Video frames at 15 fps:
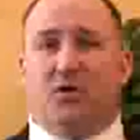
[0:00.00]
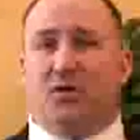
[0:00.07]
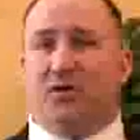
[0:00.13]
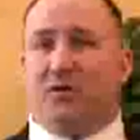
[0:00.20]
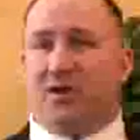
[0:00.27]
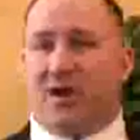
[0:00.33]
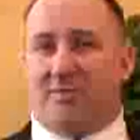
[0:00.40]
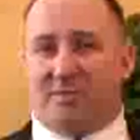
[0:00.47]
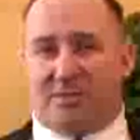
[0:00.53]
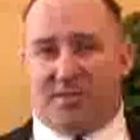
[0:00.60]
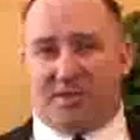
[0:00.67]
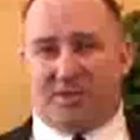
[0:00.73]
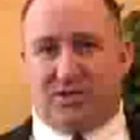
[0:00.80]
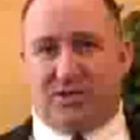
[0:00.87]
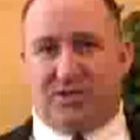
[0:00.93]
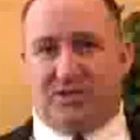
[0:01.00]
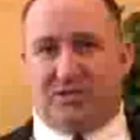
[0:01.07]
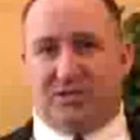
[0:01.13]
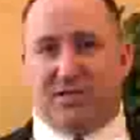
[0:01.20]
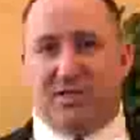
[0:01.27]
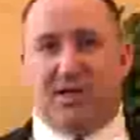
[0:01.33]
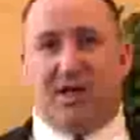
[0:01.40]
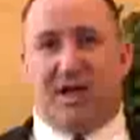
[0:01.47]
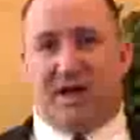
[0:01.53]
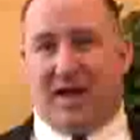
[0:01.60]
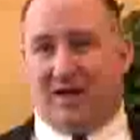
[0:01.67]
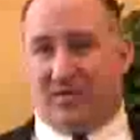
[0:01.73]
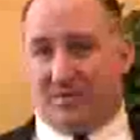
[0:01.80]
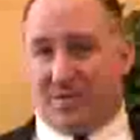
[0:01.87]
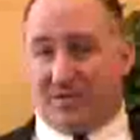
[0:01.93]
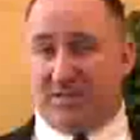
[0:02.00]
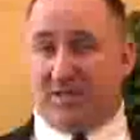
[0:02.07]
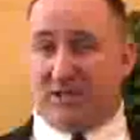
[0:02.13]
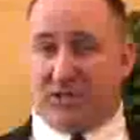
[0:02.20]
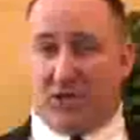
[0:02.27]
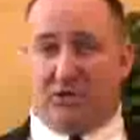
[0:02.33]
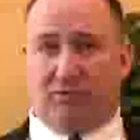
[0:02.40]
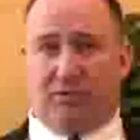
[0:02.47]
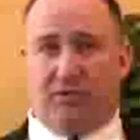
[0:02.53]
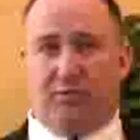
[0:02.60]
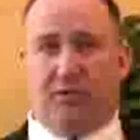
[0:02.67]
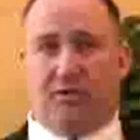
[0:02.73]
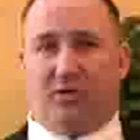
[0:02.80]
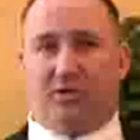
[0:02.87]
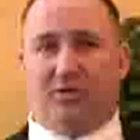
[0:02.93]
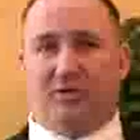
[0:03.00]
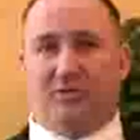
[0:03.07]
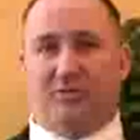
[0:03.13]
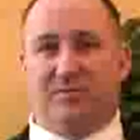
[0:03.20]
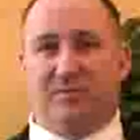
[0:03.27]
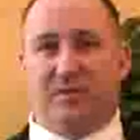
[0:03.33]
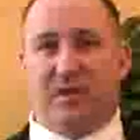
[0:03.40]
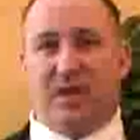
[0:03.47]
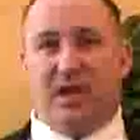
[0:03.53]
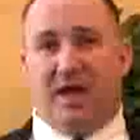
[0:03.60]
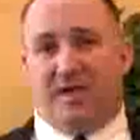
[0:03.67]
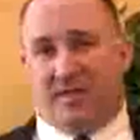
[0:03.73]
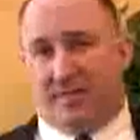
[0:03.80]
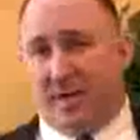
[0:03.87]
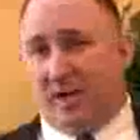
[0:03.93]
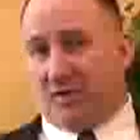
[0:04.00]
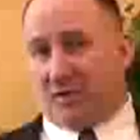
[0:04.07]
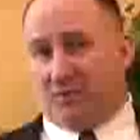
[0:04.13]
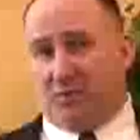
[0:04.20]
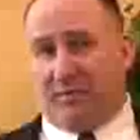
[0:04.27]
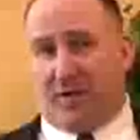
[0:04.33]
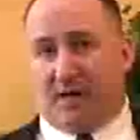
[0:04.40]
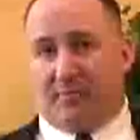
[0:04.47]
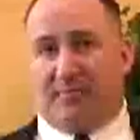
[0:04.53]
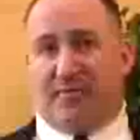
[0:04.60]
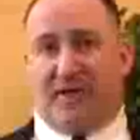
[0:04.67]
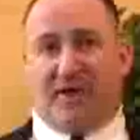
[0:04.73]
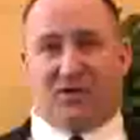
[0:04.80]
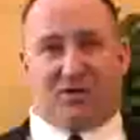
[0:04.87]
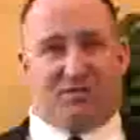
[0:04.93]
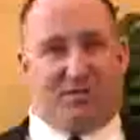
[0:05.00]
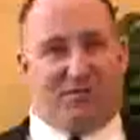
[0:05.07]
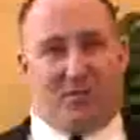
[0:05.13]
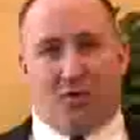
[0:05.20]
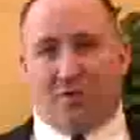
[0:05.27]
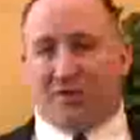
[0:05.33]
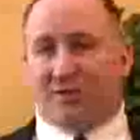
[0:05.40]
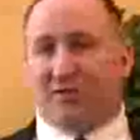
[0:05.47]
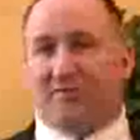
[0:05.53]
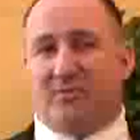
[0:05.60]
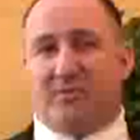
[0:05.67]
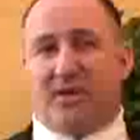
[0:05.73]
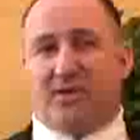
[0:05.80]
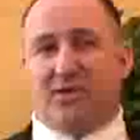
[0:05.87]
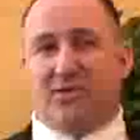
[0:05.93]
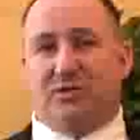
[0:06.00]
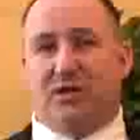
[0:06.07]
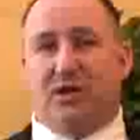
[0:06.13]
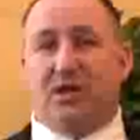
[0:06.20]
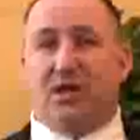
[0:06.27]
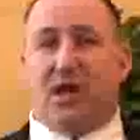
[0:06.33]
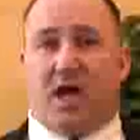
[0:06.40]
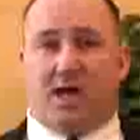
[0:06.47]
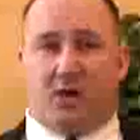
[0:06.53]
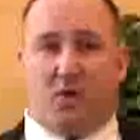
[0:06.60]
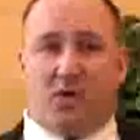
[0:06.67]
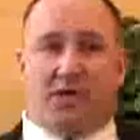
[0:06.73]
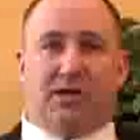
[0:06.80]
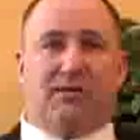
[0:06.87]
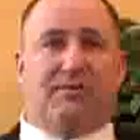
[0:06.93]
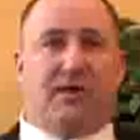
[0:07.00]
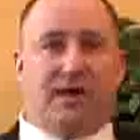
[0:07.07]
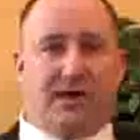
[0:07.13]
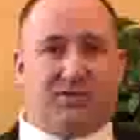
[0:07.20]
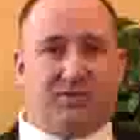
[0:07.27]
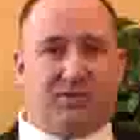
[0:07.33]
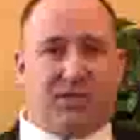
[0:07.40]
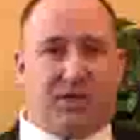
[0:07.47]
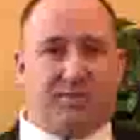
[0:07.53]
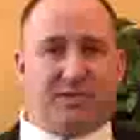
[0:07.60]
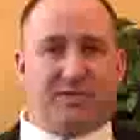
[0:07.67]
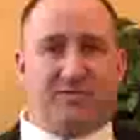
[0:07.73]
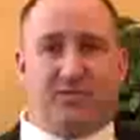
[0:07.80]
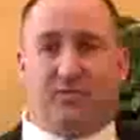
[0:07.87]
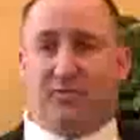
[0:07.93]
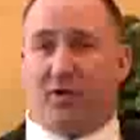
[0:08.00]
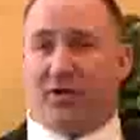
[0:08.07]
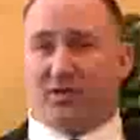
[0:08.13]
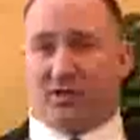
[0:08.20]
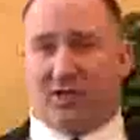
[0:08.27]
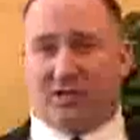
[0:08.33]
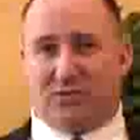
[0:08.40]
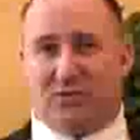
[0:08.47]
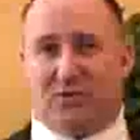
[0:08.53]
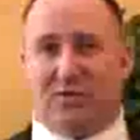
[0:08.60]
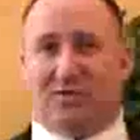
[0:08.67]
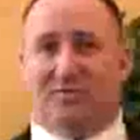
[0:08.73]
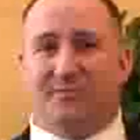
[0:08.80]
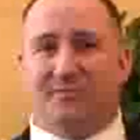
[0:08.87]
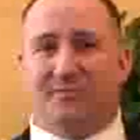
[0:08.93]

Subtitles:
who your competition is, and how the business generally works. That may also provide financial performance information and audited financial statements for the franchisor.